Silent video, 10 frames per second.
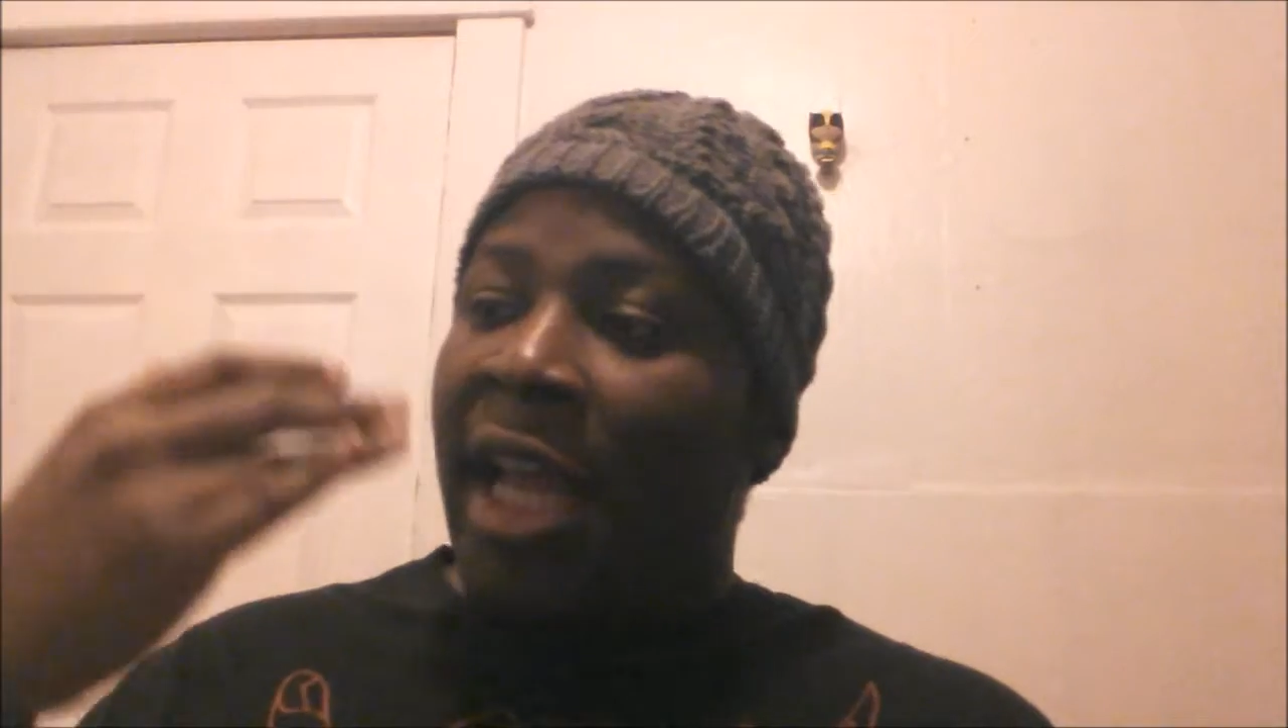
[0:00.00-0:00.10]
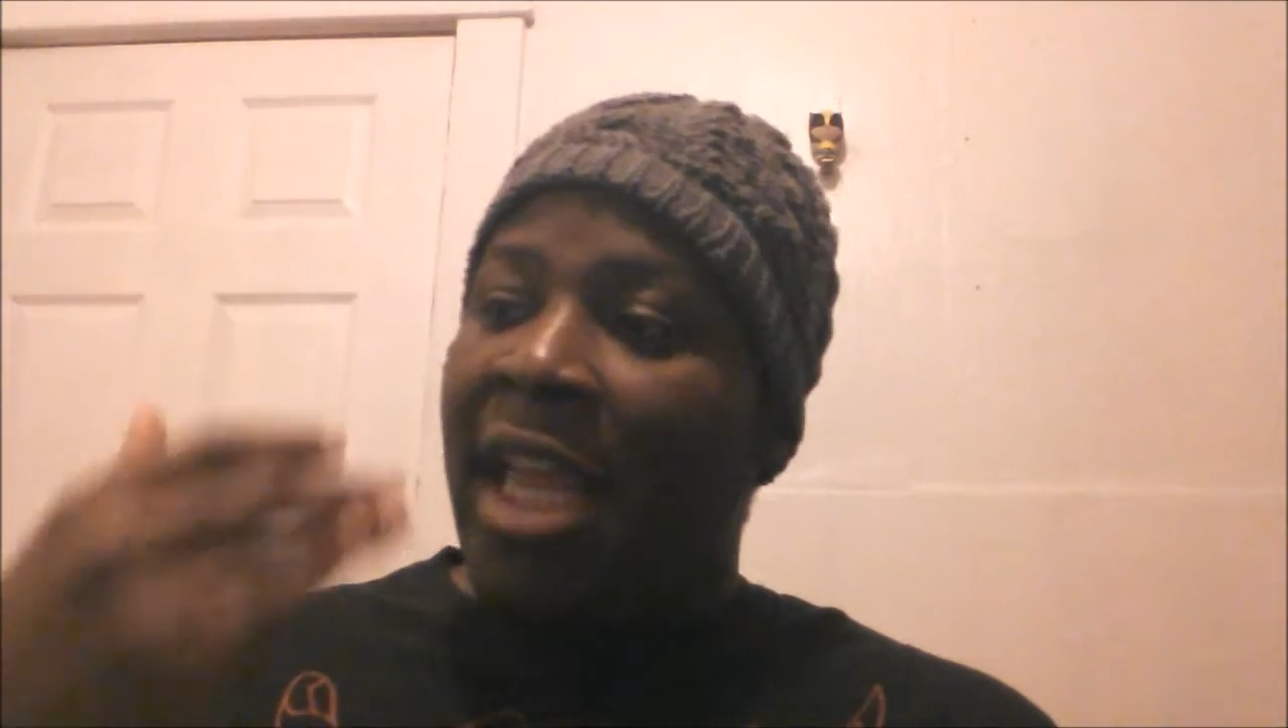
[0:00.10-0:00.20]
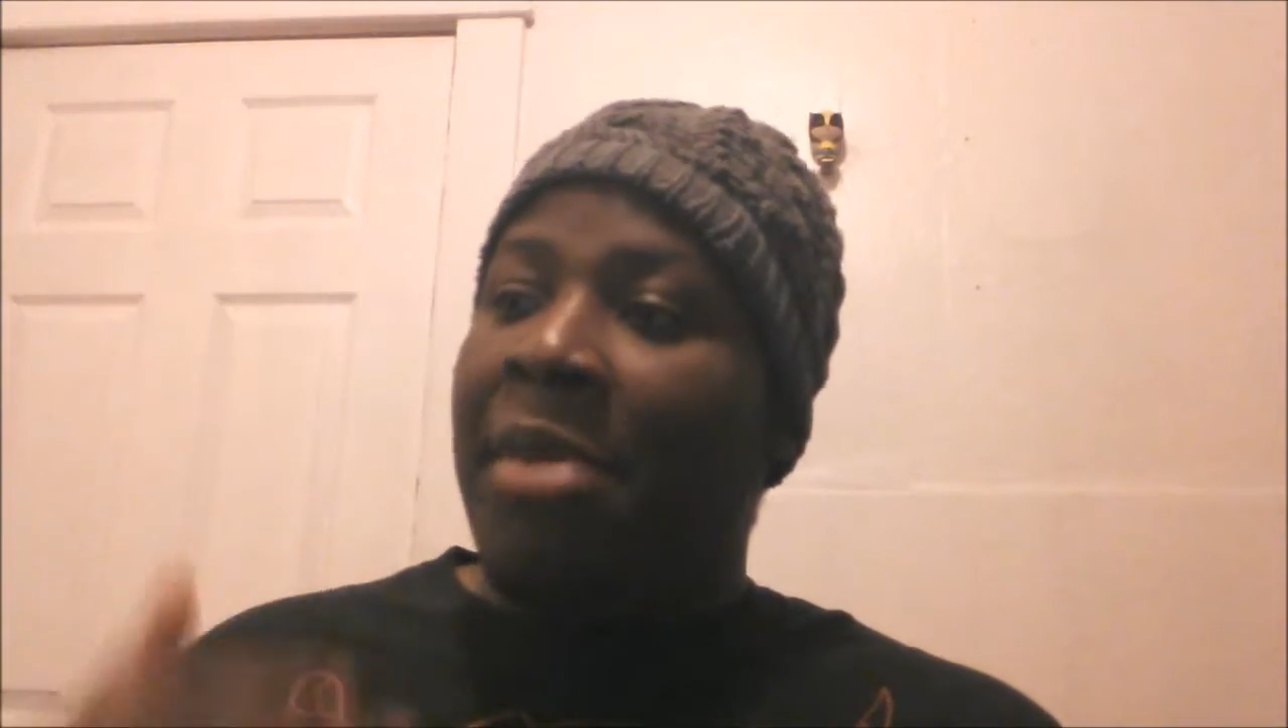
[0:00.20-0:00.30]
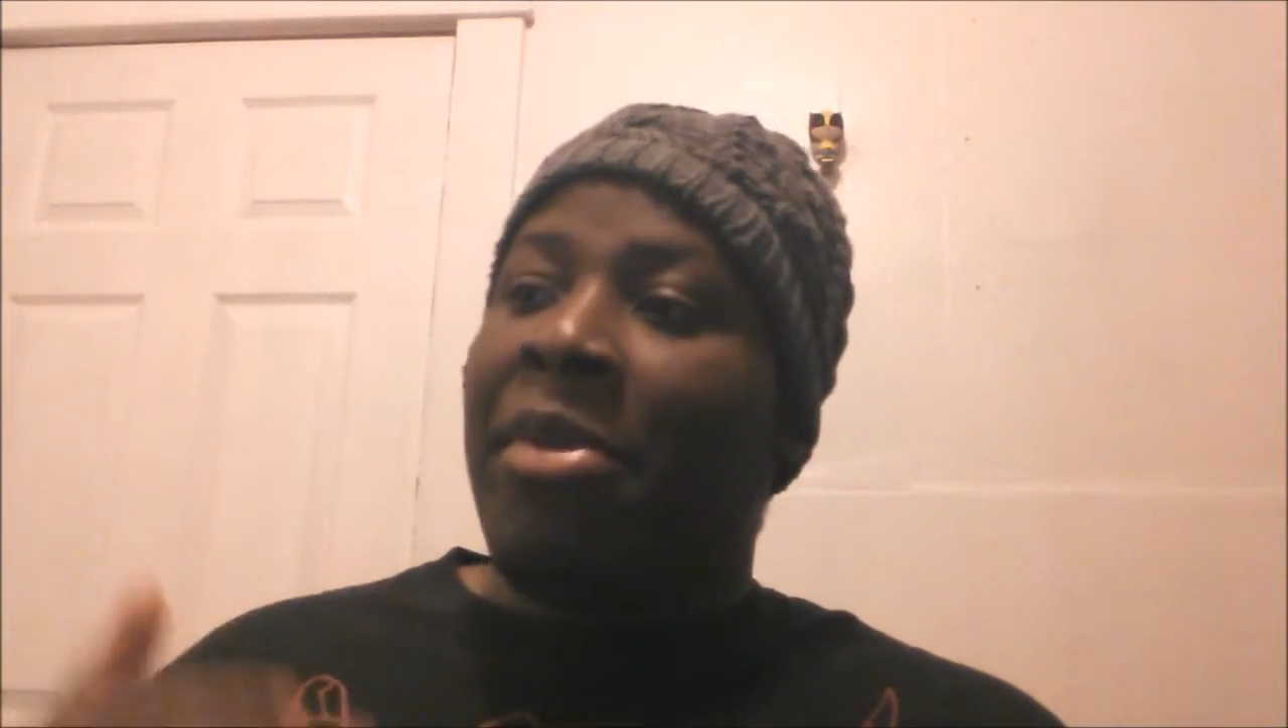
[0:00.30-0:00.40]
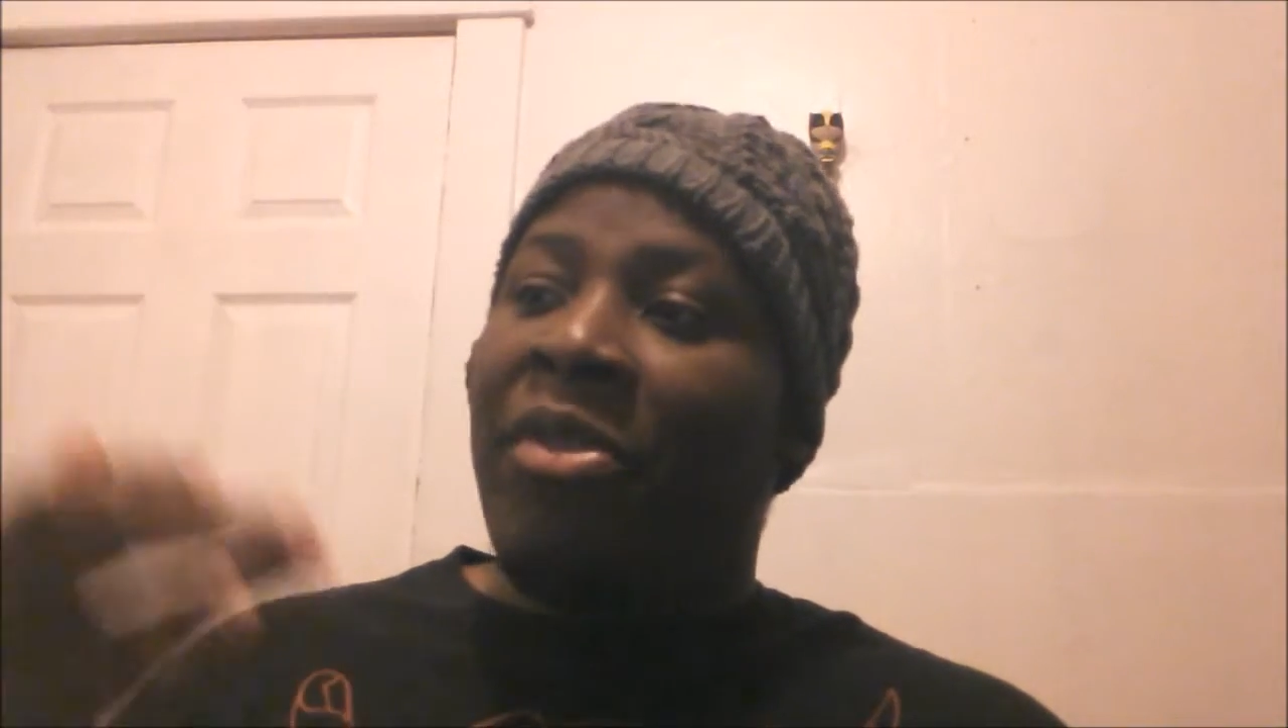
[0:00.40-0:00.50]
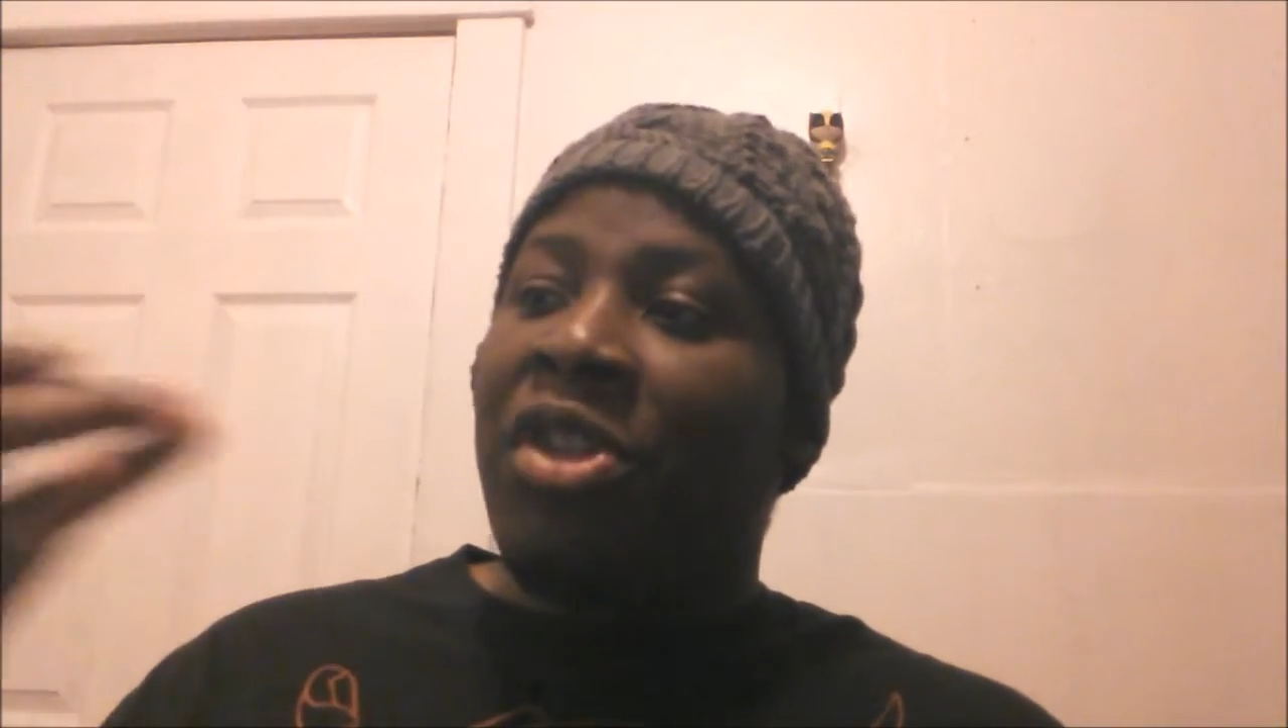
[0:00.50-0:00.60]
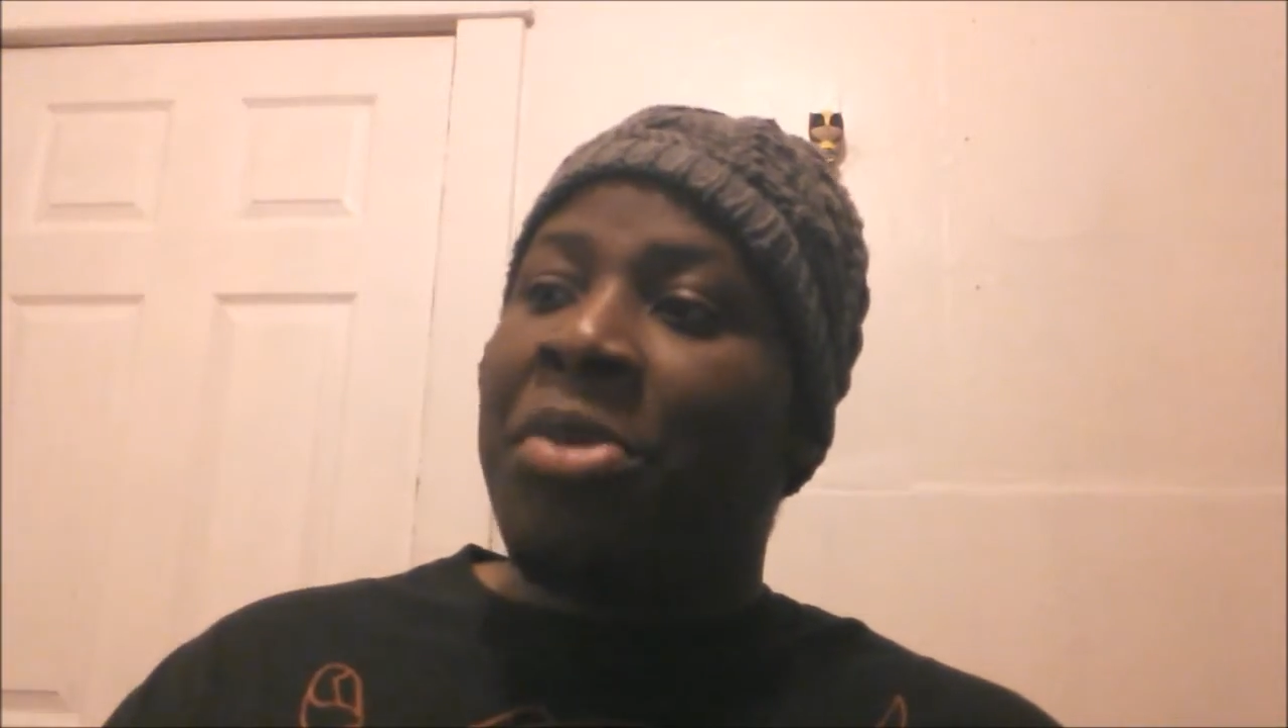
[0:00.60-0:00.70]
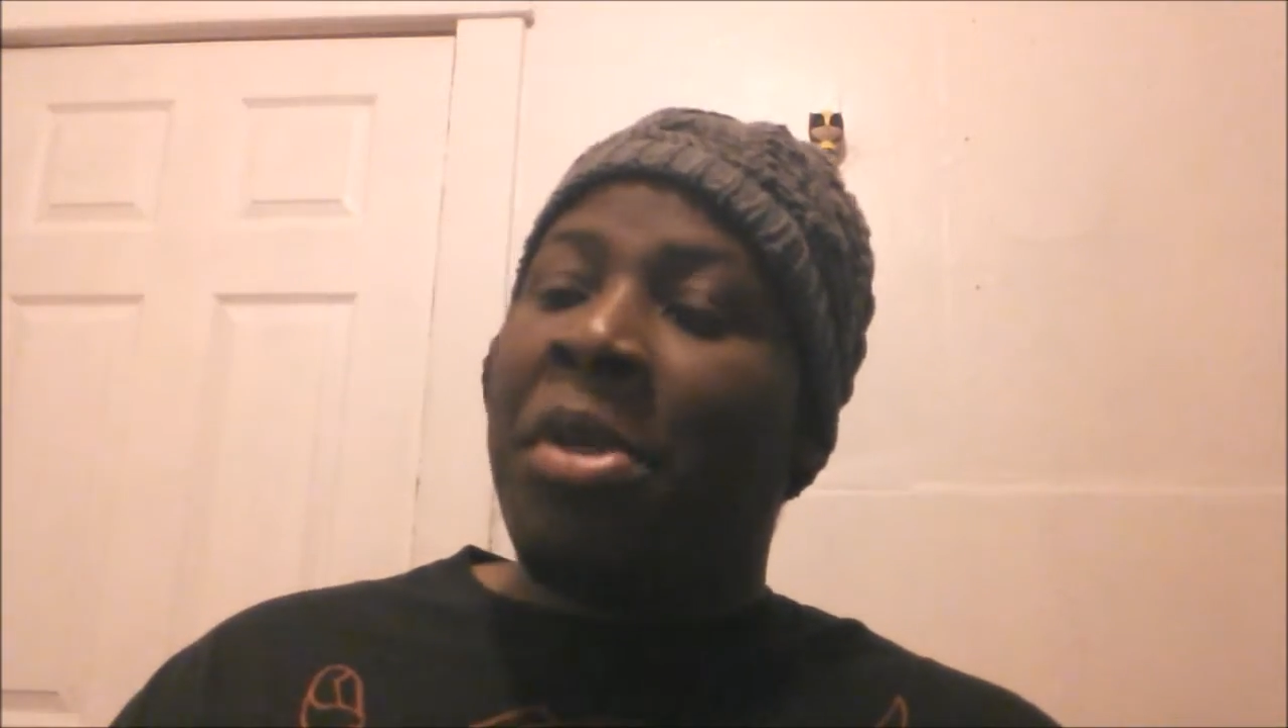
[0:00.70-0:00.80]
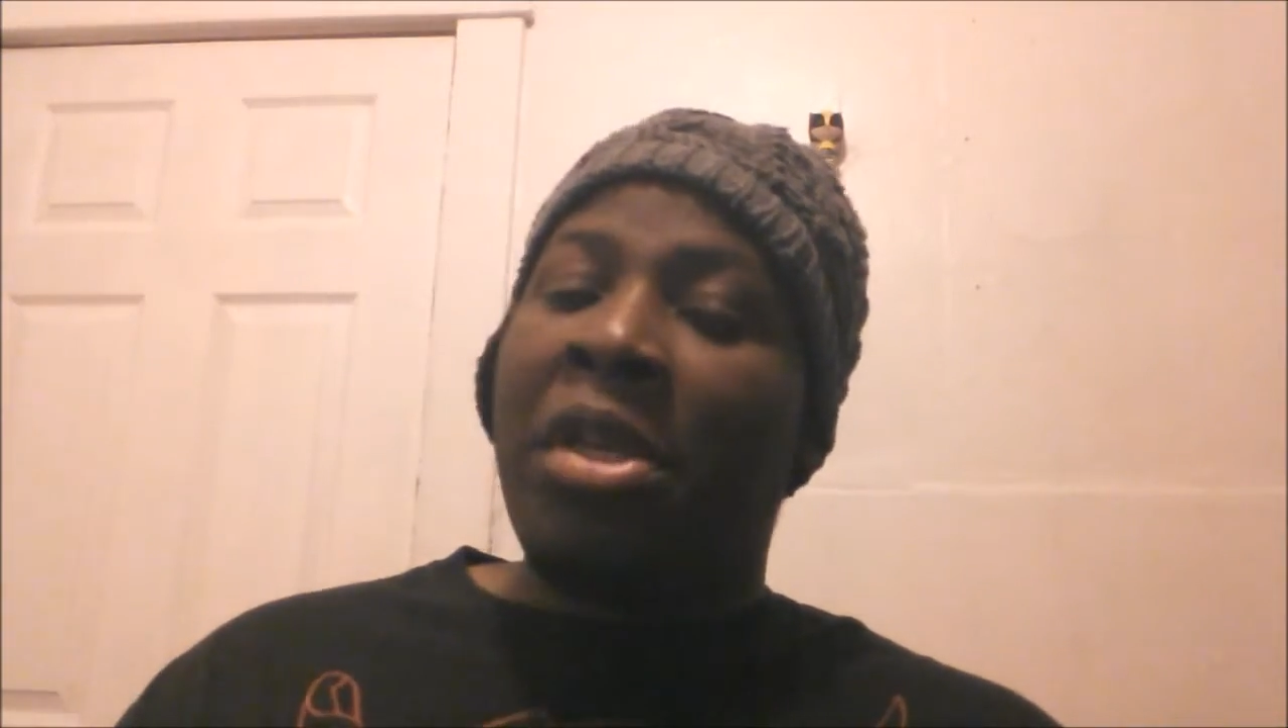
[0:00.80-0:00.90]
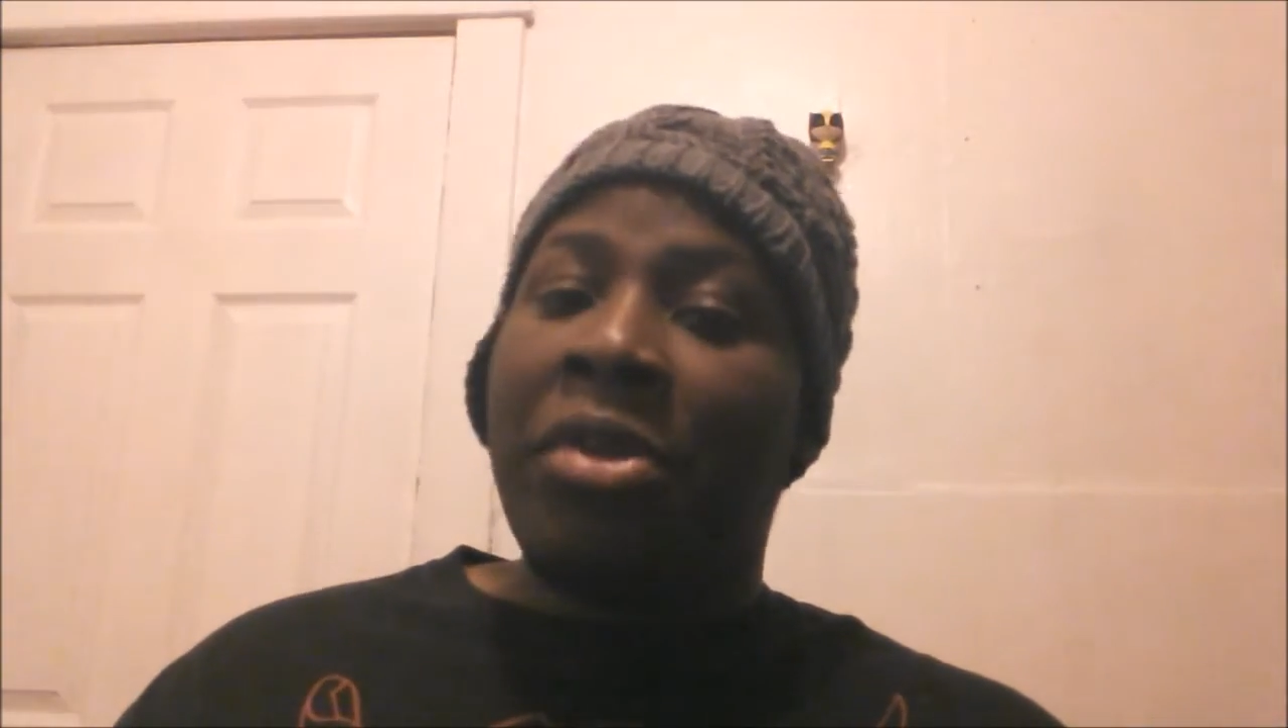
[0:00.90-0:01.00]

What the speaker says: even if she's putting